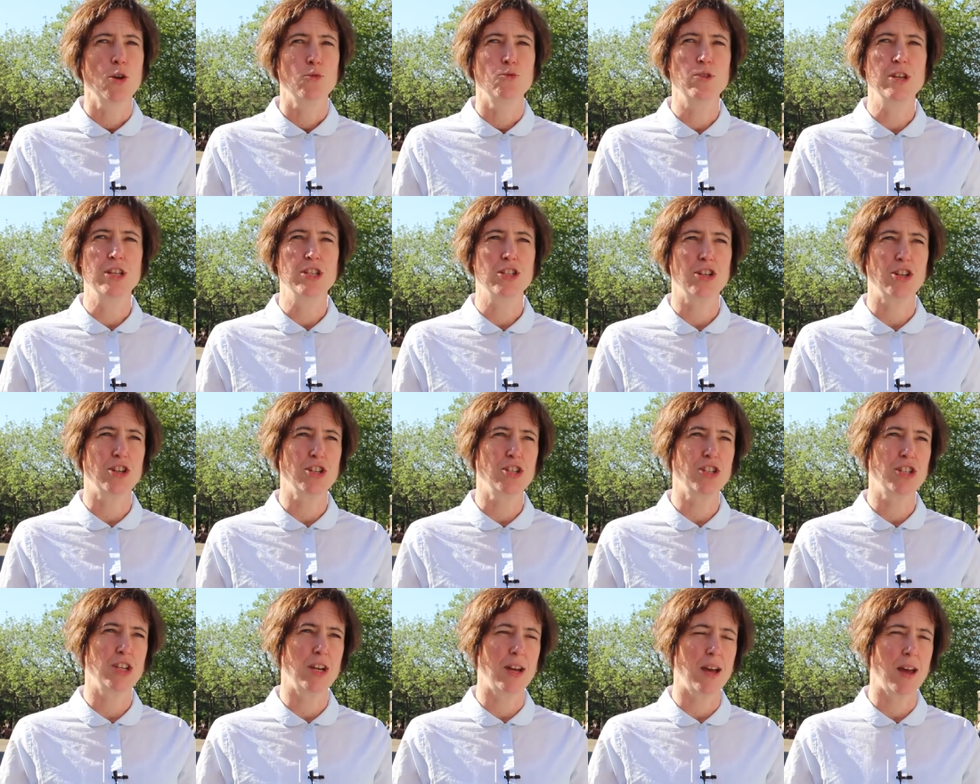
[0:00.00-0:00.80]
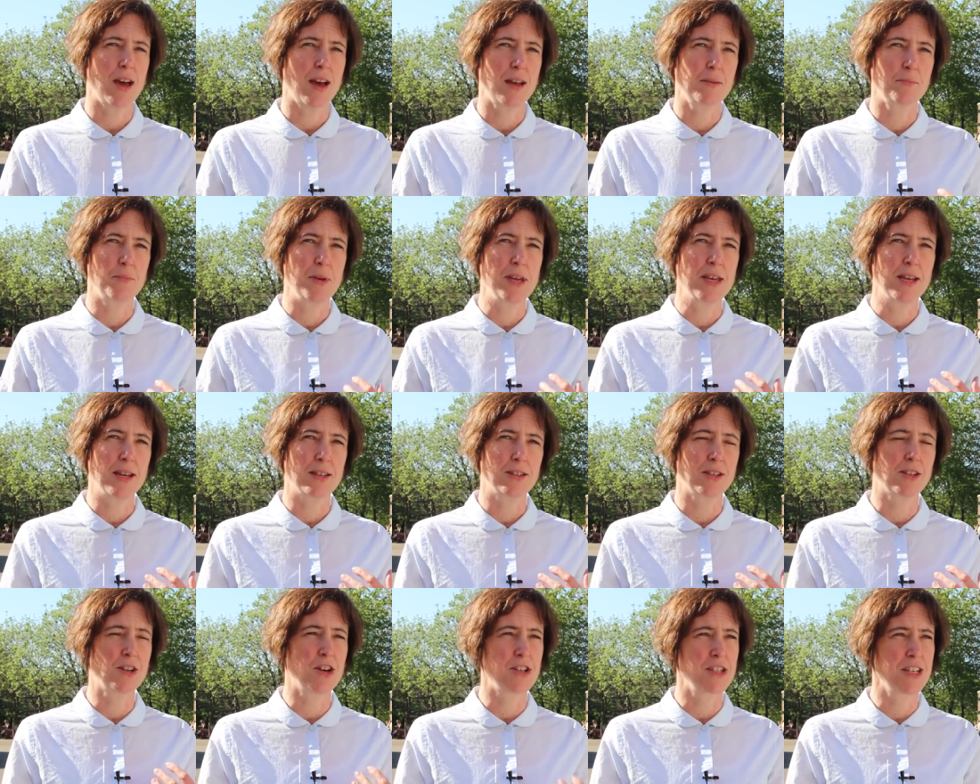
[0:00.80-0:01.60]
Research and being
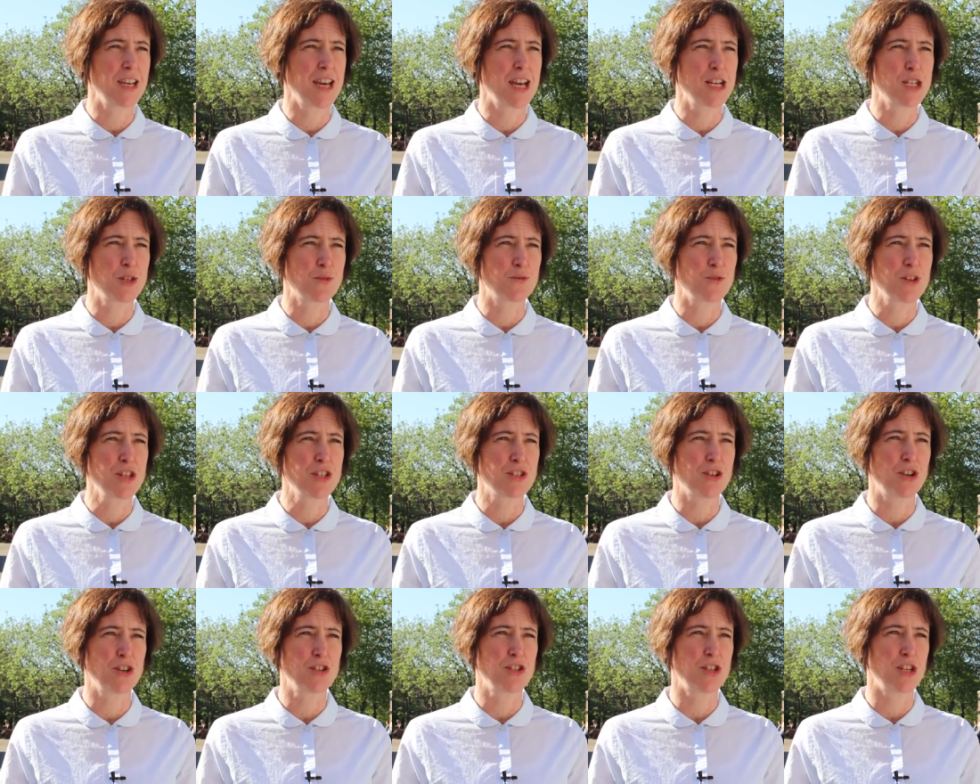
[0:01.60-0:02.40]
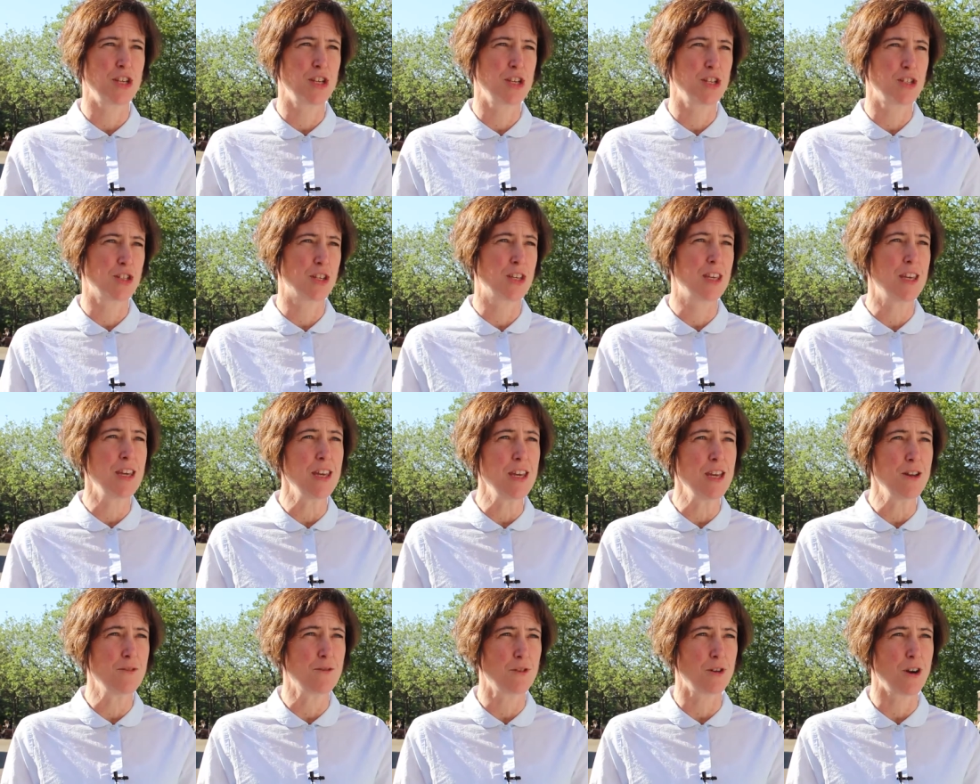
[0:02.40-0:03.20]
at the cutting edge of research is
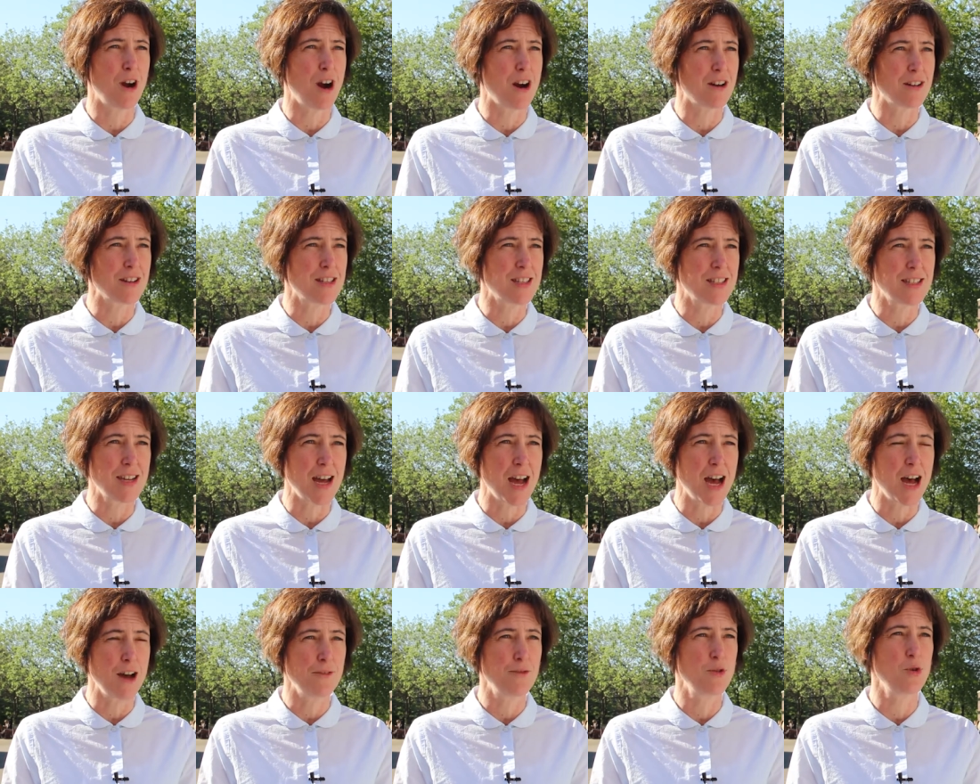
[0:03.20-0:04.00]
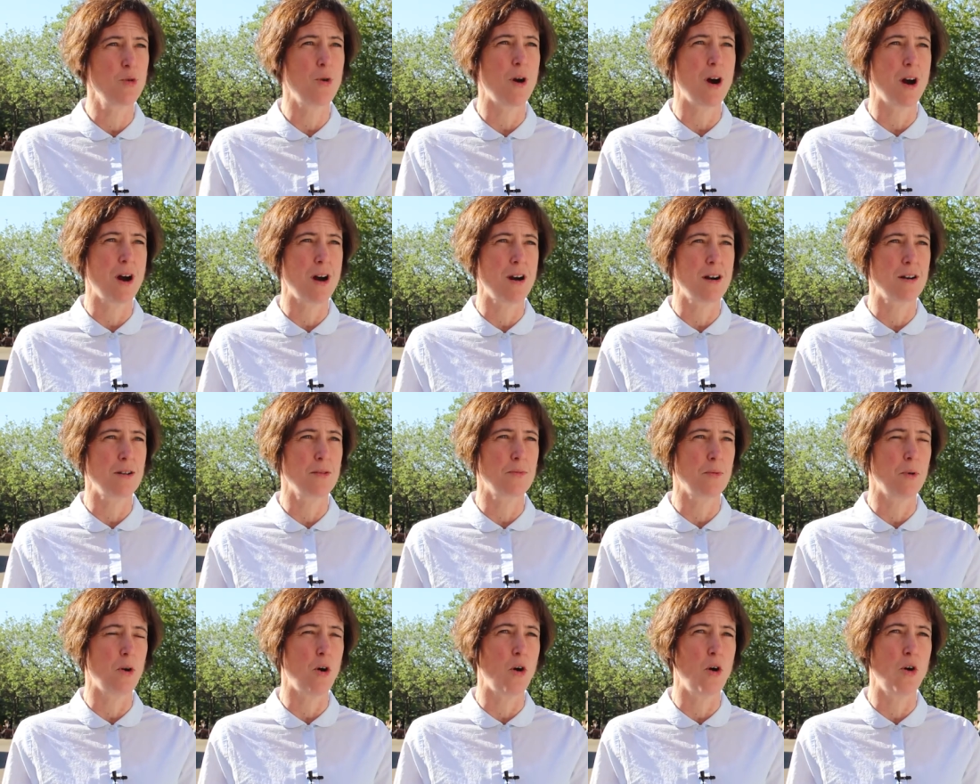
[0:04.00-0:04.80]
key for our staff who
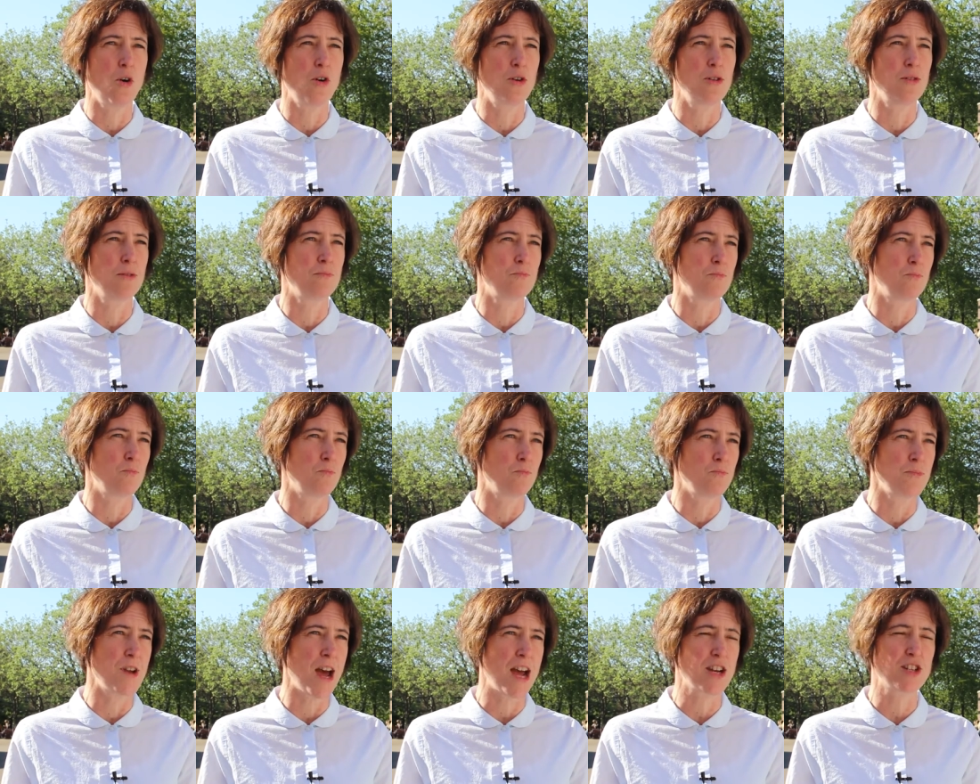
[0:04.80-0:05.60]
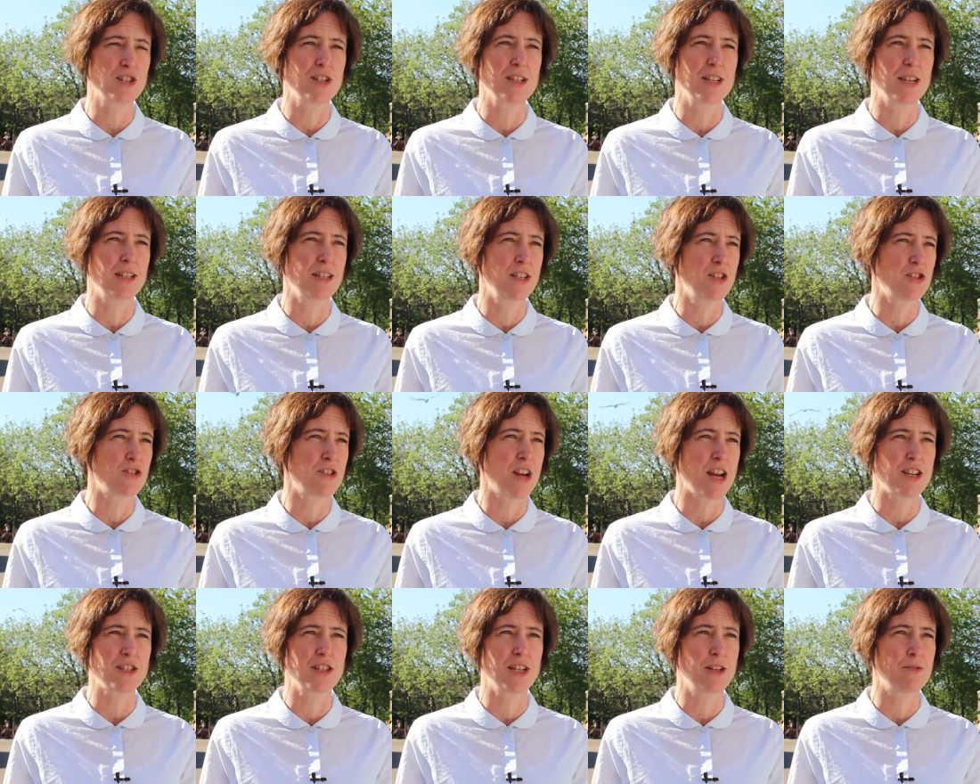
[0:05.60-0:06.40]
are all nationally and
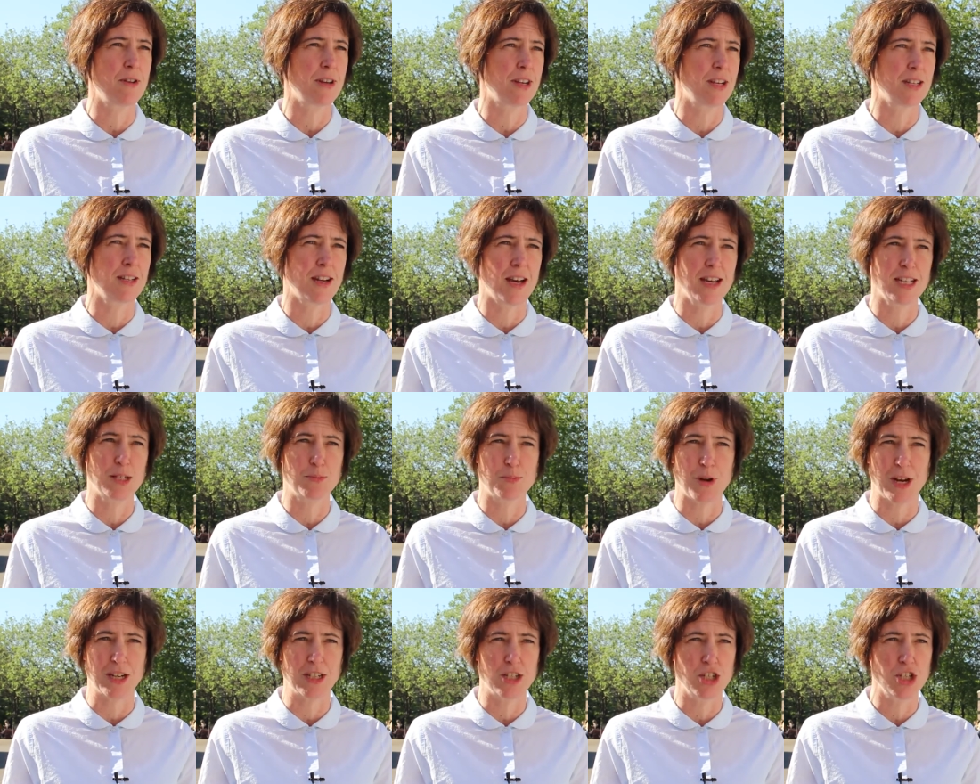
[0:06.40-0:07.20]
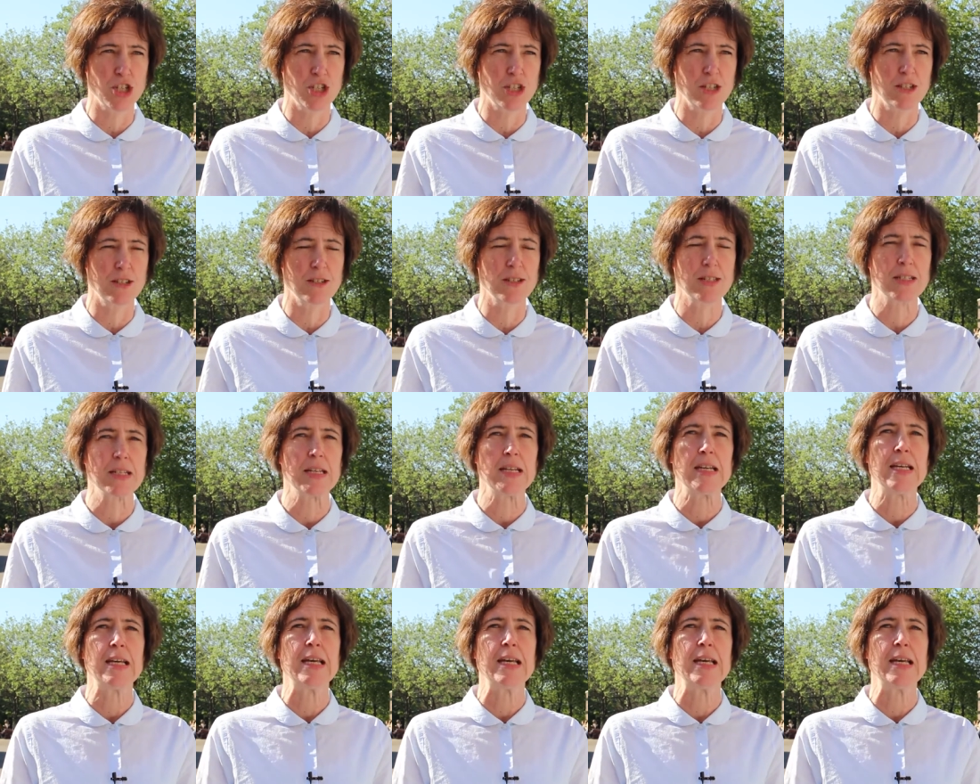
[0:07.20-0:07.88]
internationally recognised practitioners.